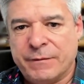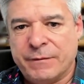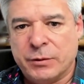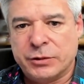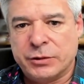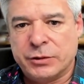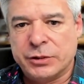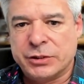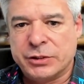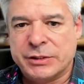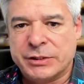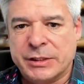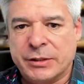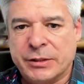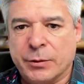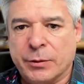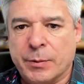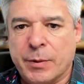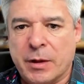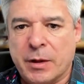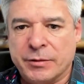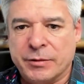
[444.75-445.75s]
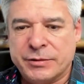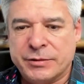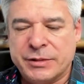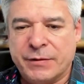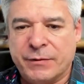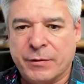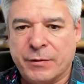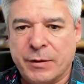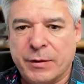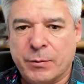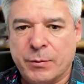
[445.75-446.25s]
which is Sender Policy
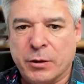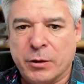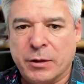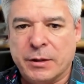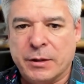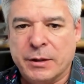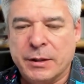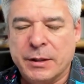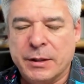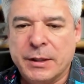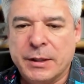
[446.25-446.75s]
Framework.